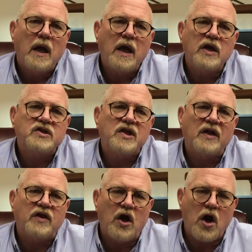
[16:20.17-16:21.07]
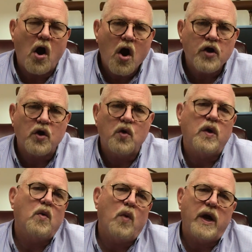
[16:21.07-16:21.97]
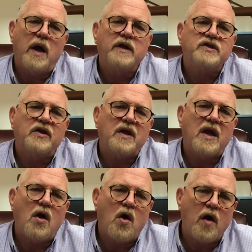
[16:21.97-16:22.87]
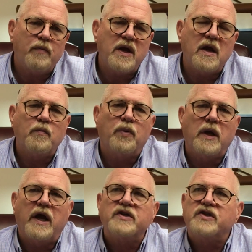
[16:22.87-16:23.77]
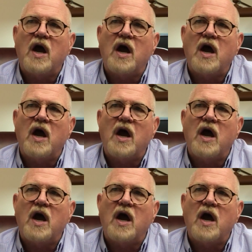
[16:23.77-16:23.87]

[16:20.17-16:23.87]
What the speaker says: is that they are doing well, is that they are being blessed,